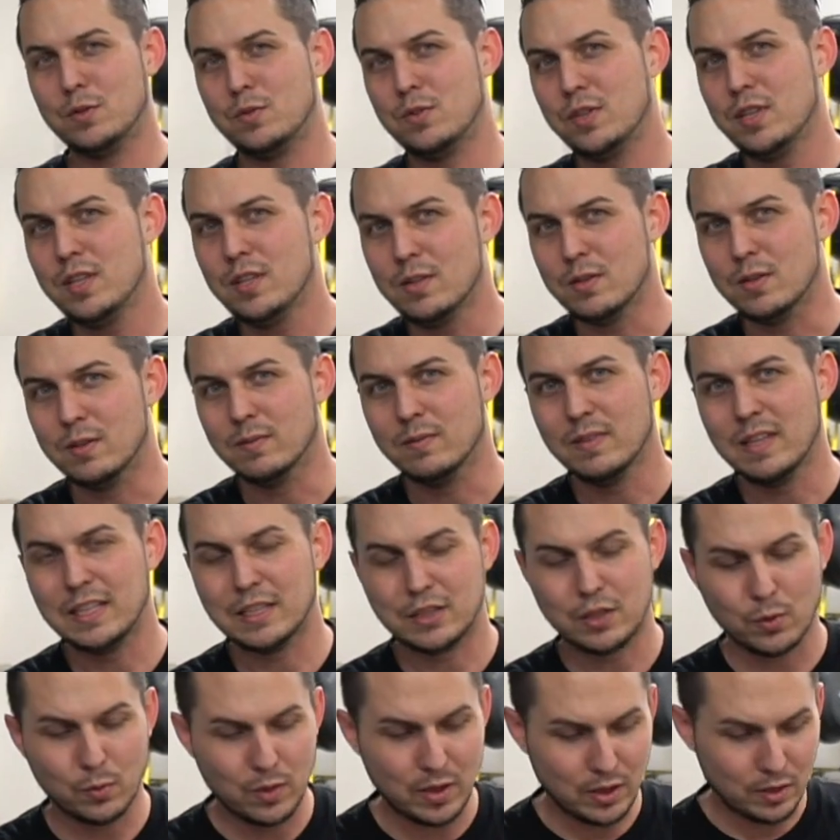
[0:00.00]
2. And
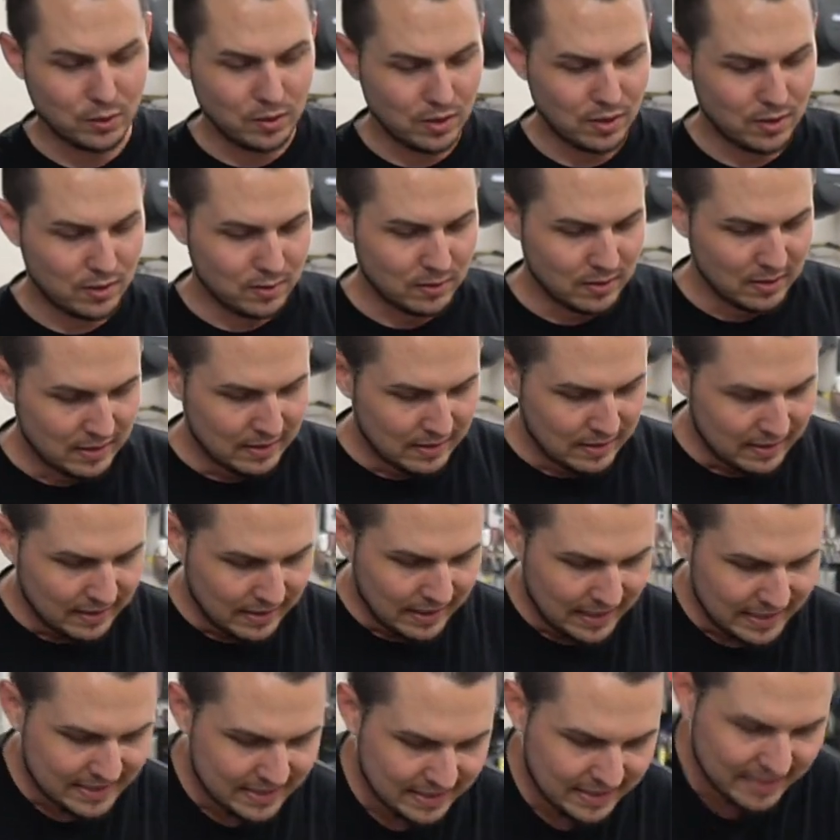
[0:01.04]
so what you do
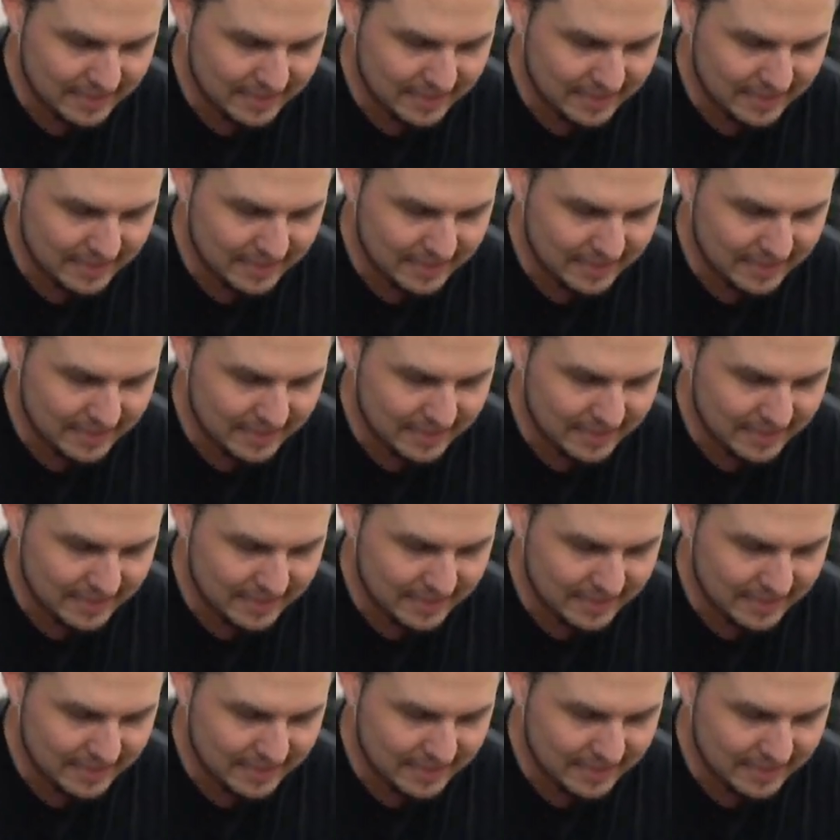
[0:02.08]
is, in